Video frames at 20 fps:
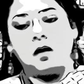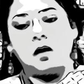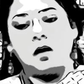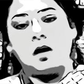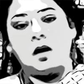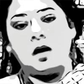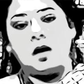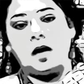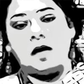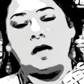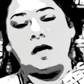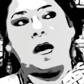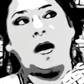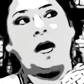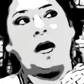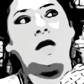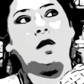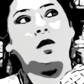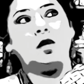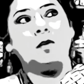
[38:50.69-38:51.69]
and I had to
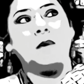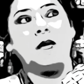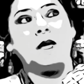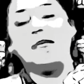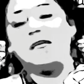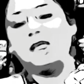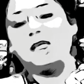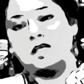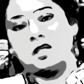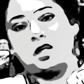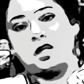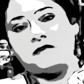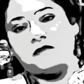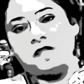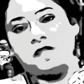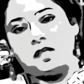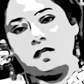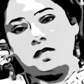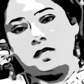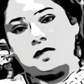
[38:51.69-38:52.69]
make 6 of
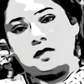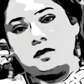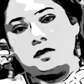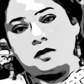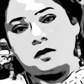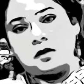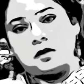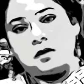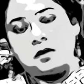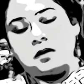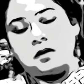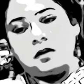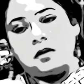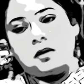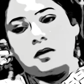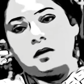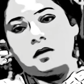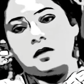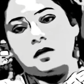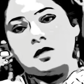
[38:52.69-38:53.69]
these.
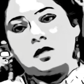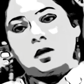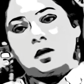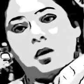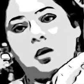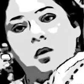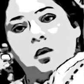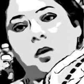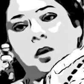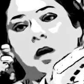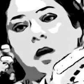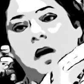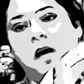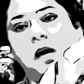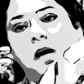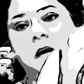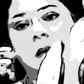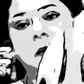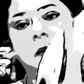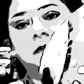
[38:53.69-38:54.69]
So
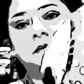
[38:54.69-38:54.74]
I